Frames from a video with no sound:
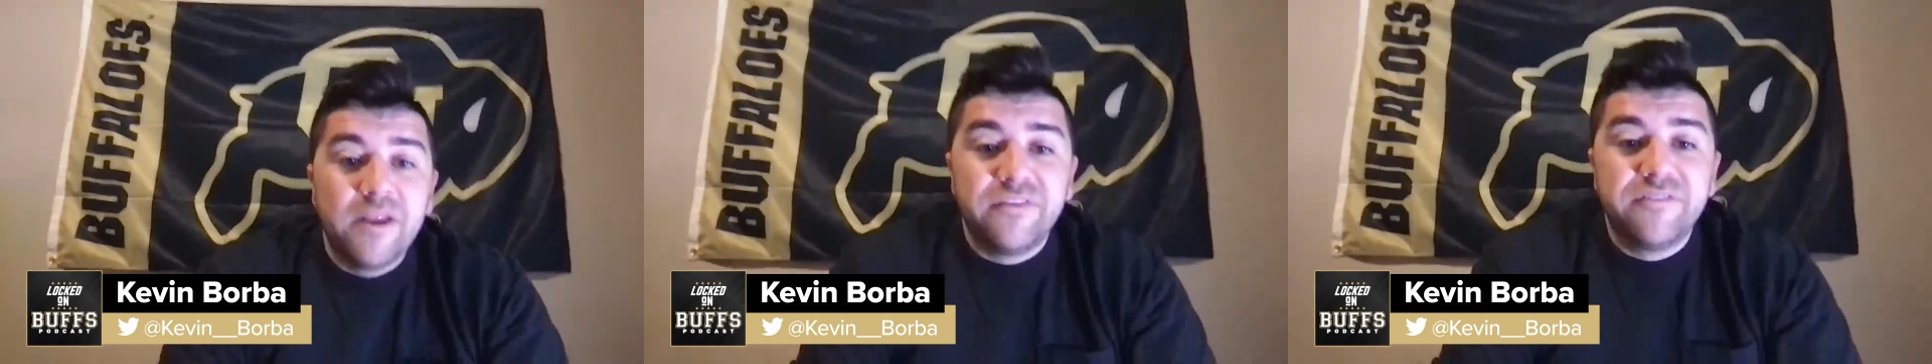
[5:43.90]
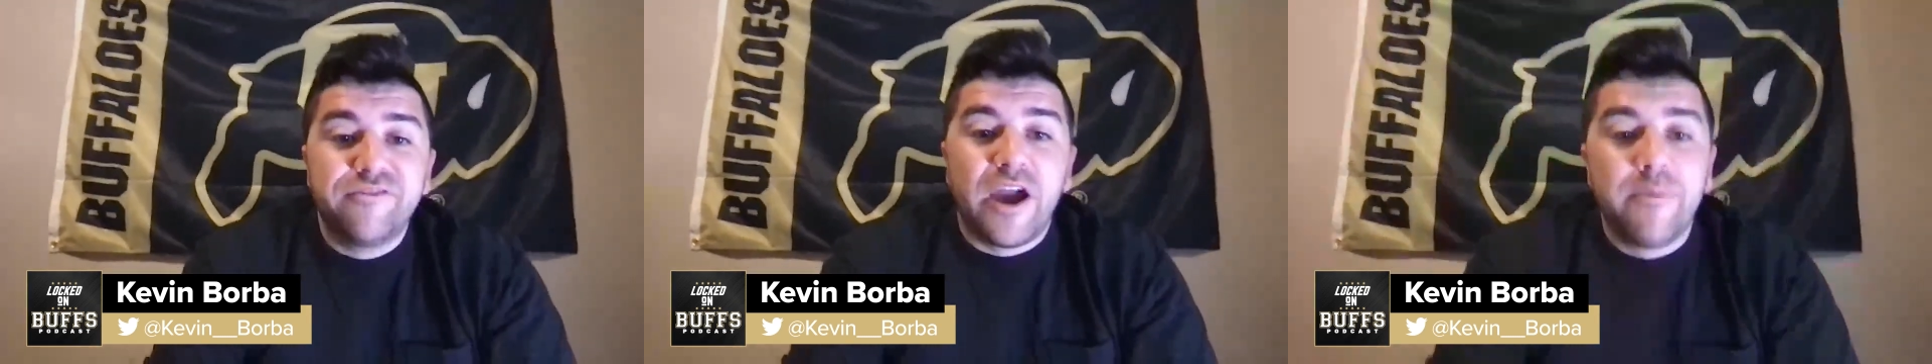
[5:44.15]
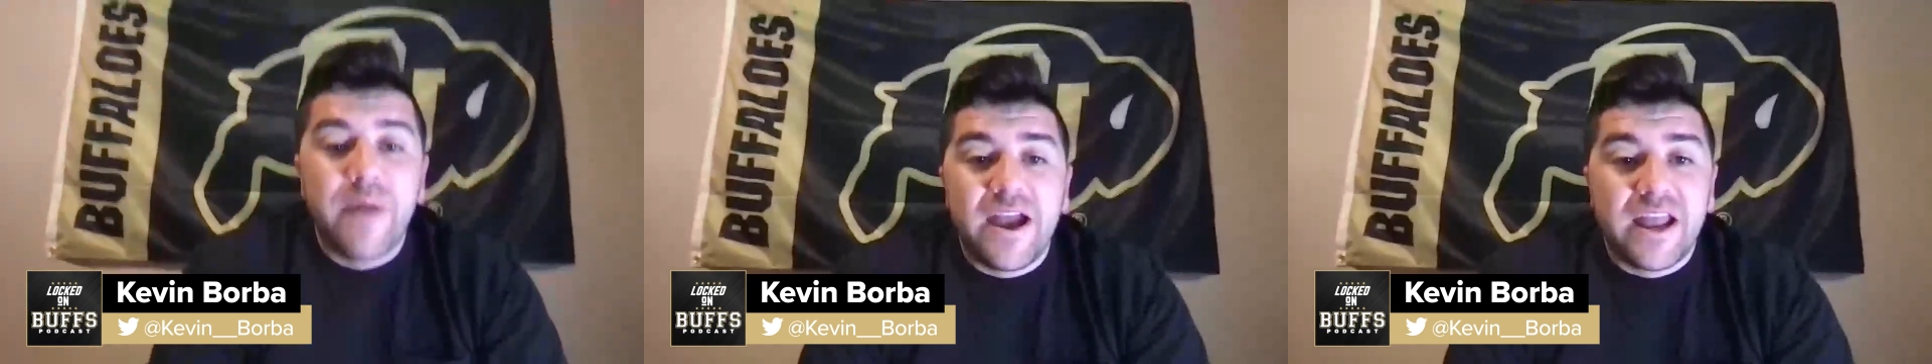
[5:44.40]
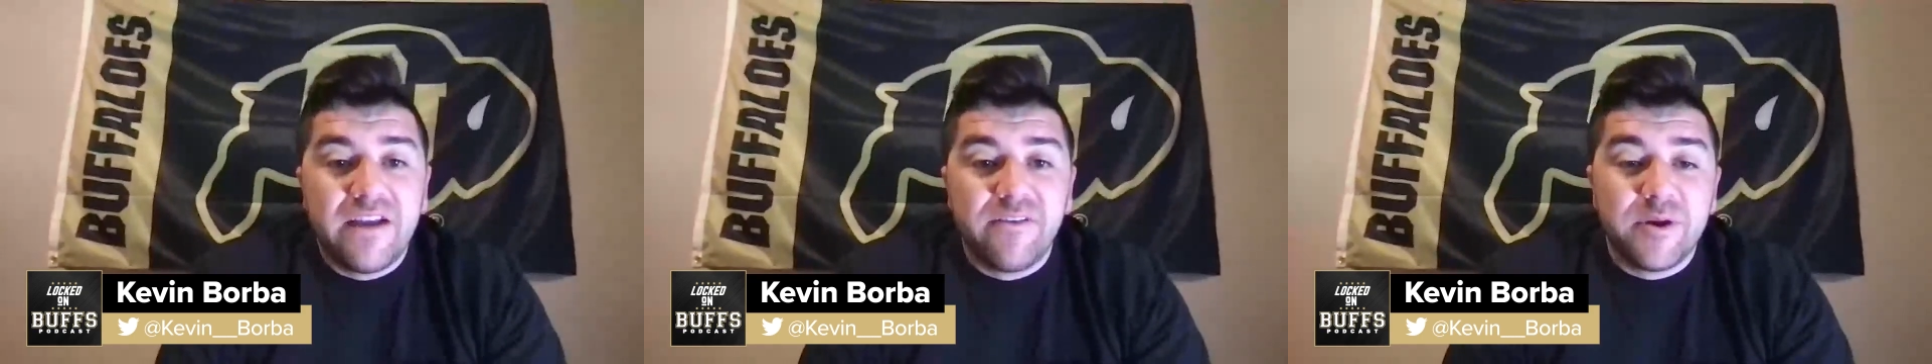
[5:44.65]
you fired
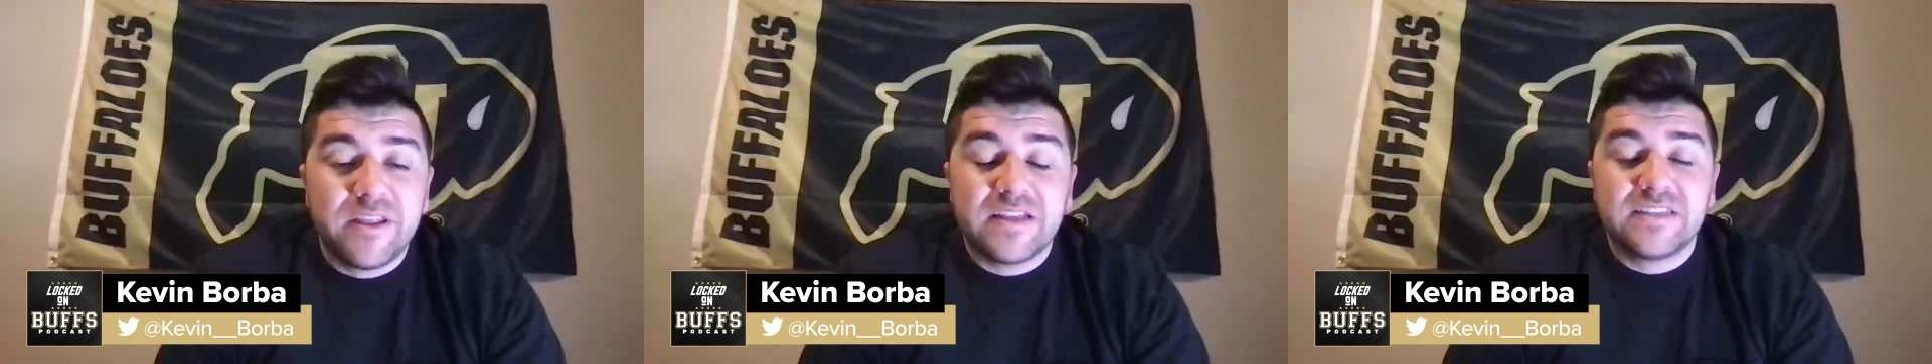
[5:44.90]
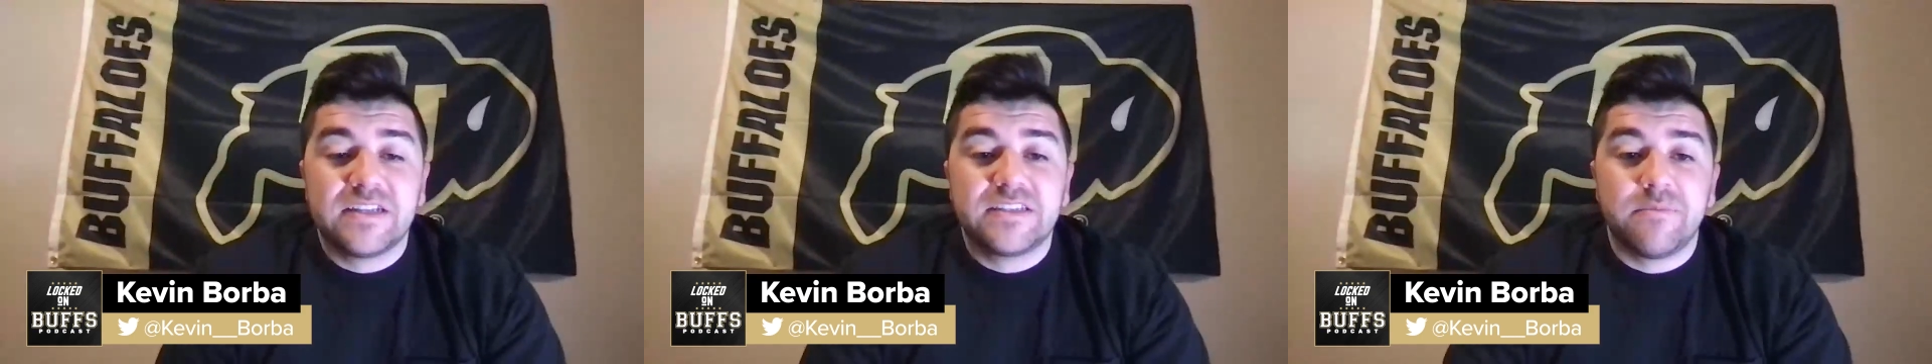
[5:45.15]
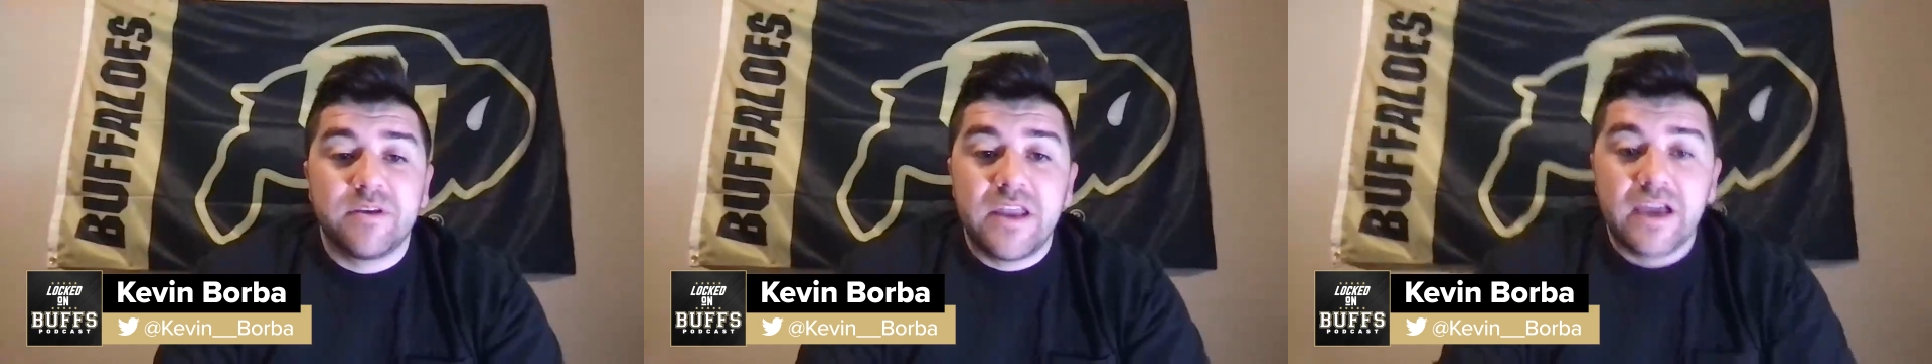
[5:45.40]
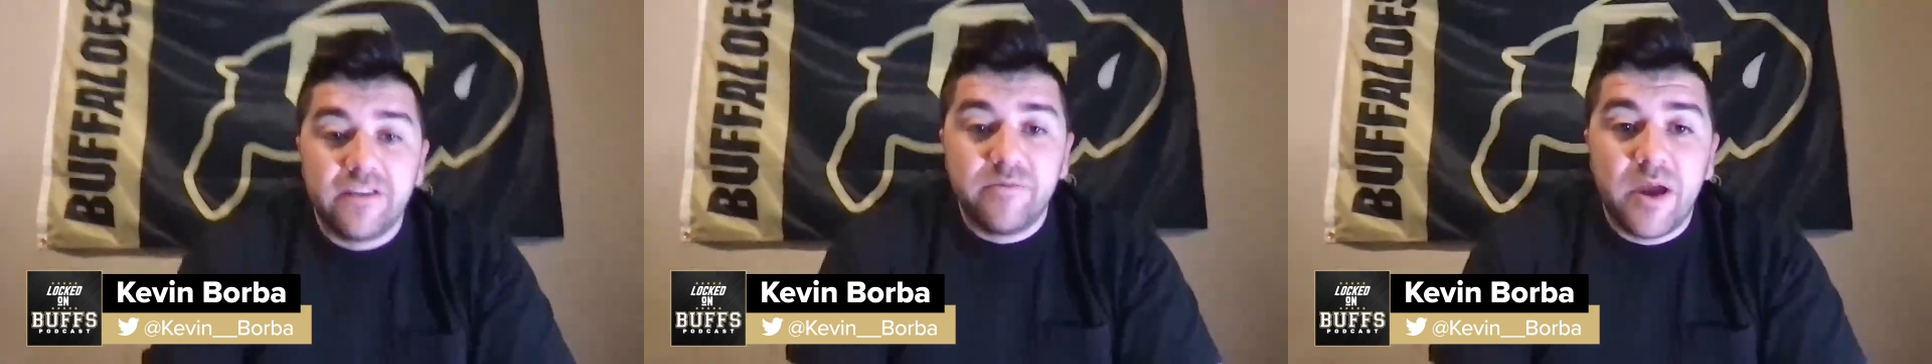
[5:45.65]
back at everybody that said something
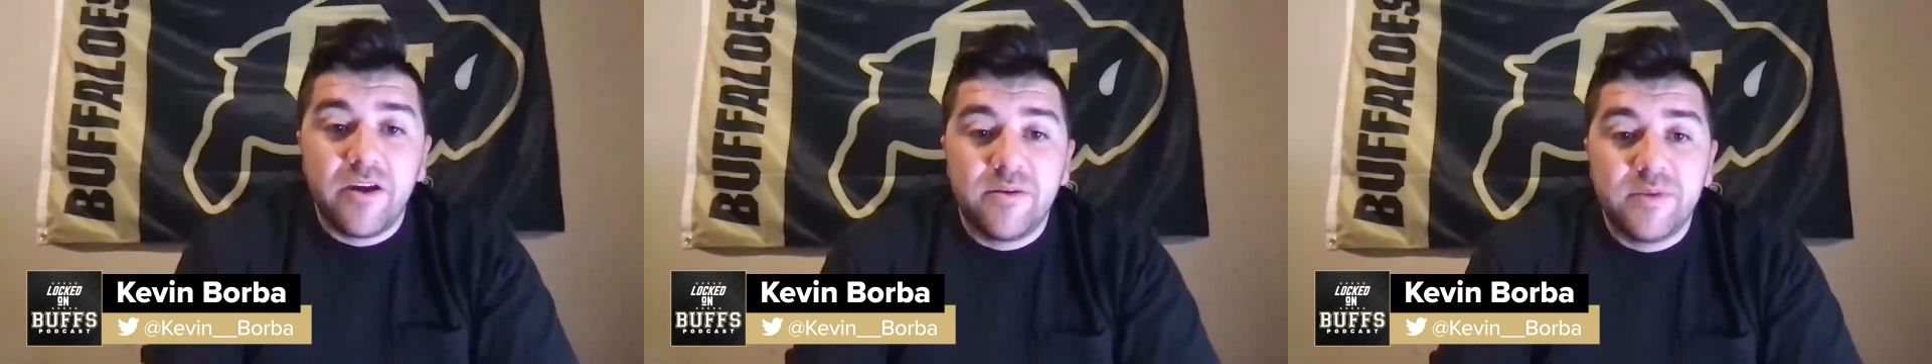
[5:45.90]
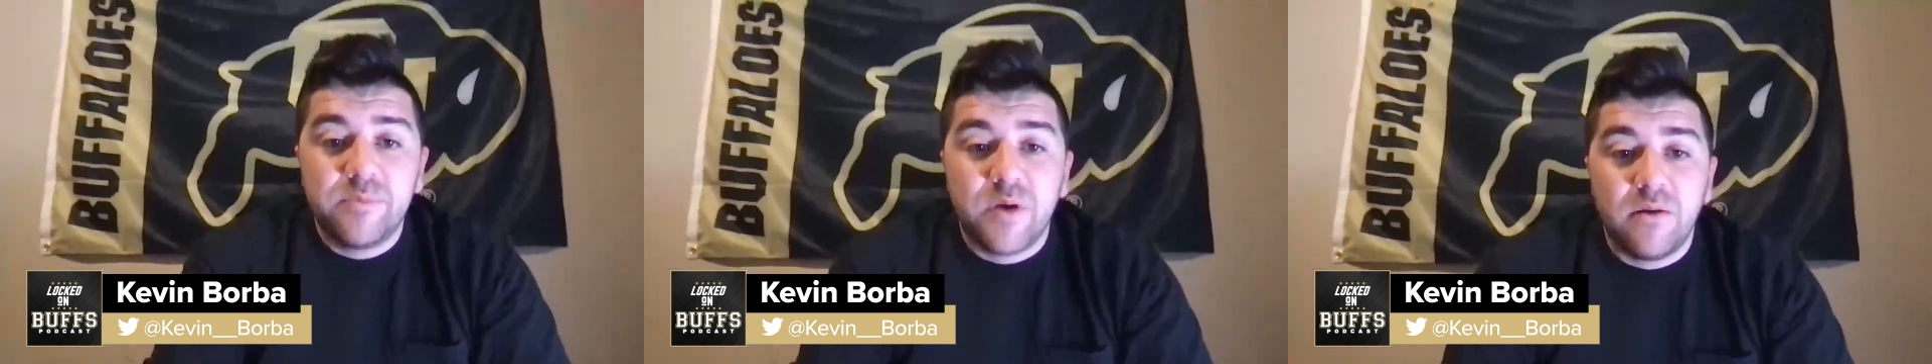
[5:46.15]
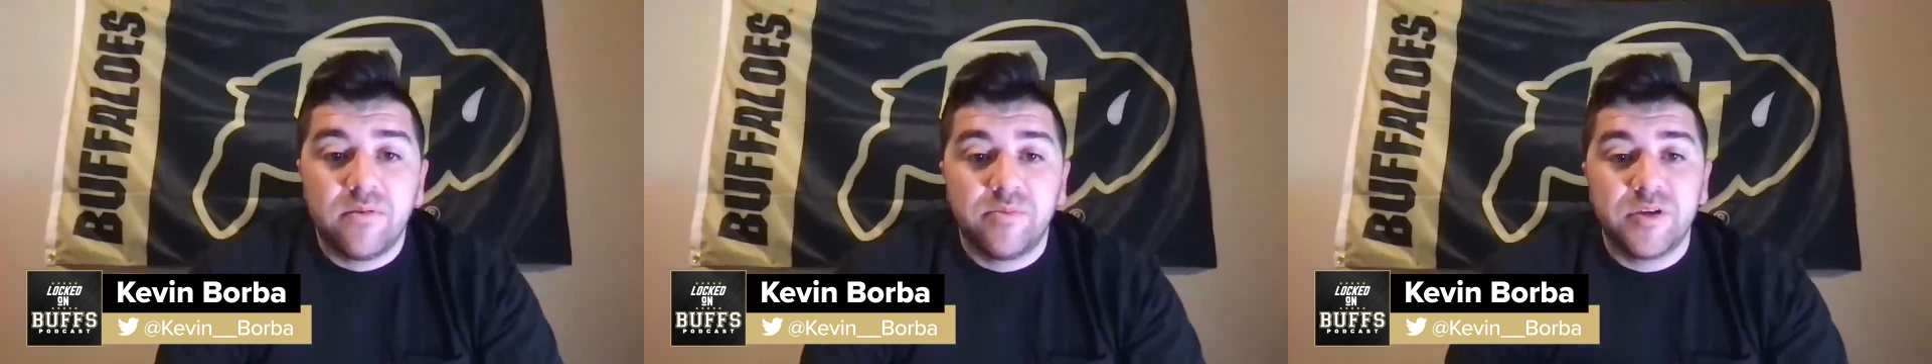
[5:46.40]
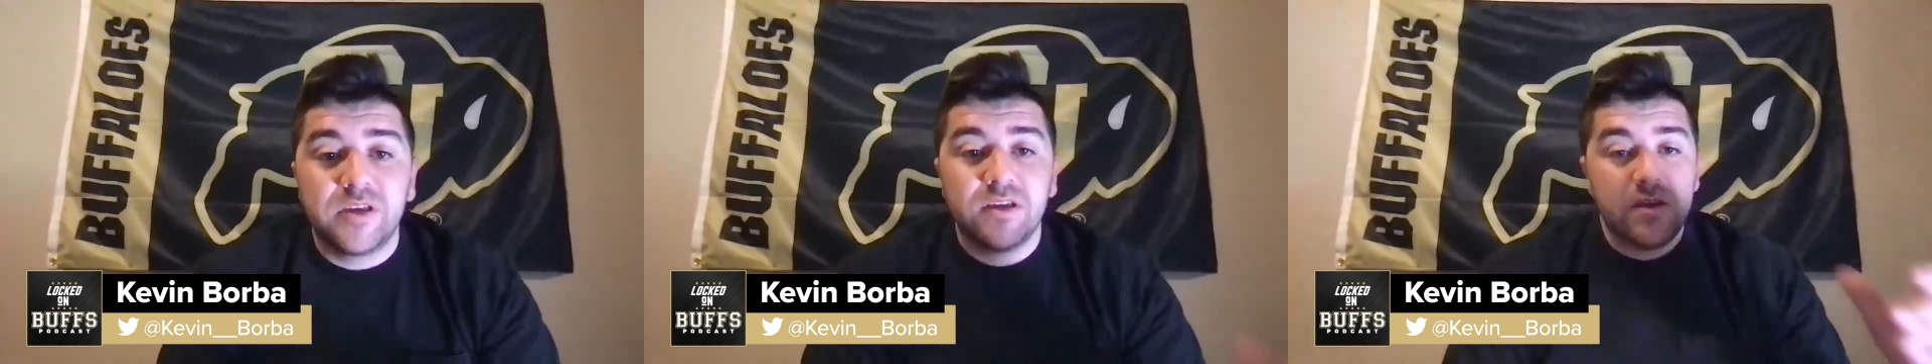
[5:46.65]
negative about him, he'd
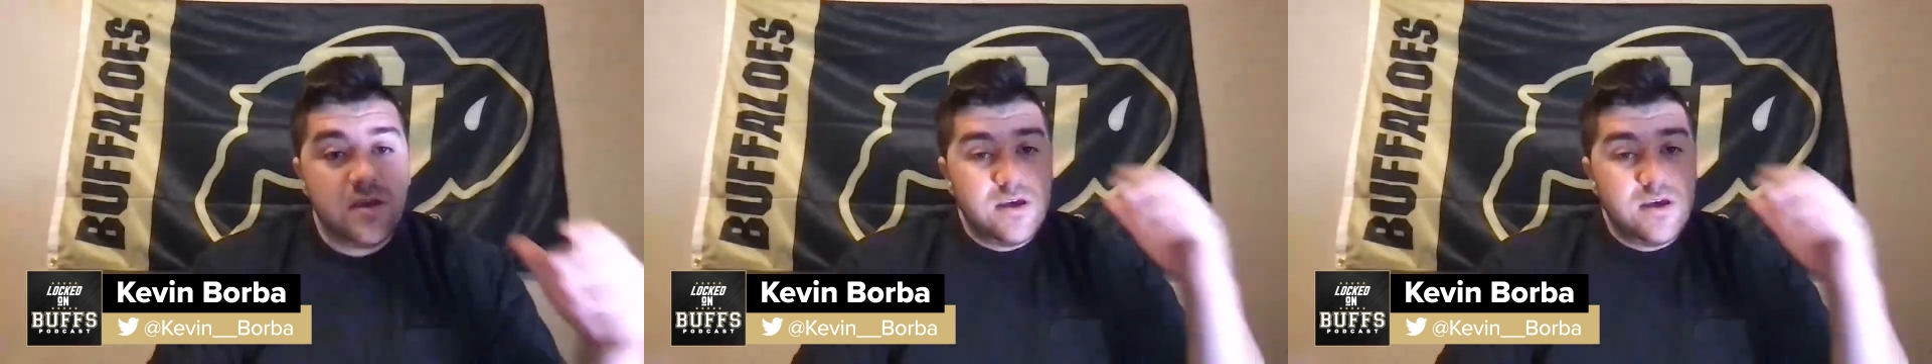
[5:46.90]
probably